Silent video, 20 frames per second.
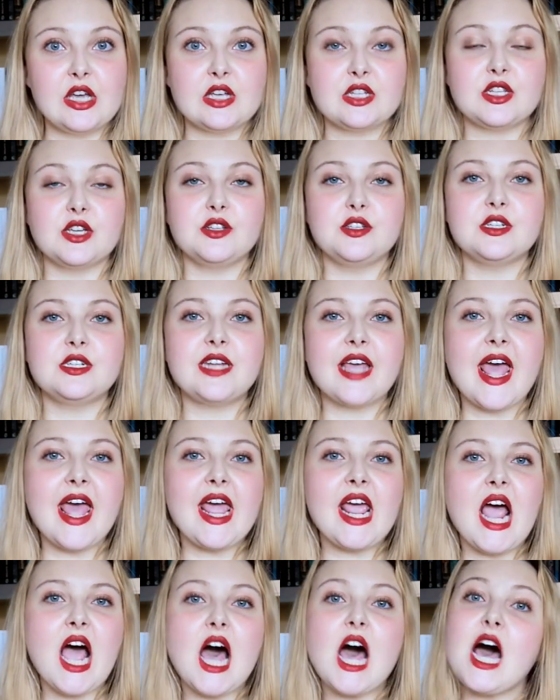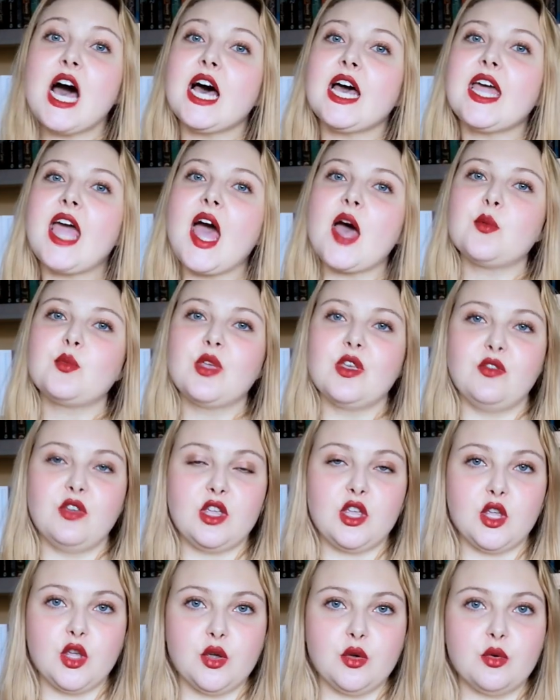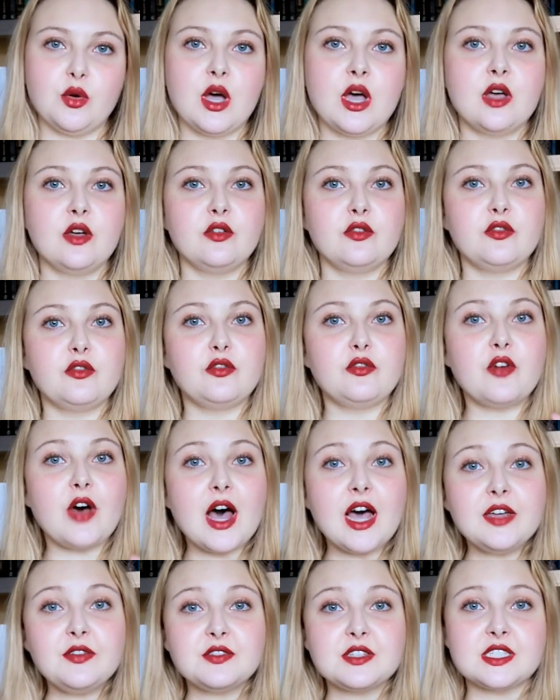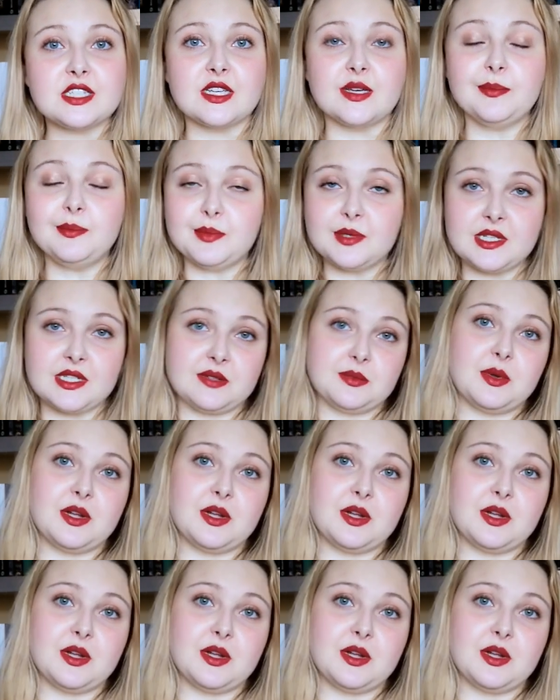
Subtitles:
So today I am giving you 5 tips,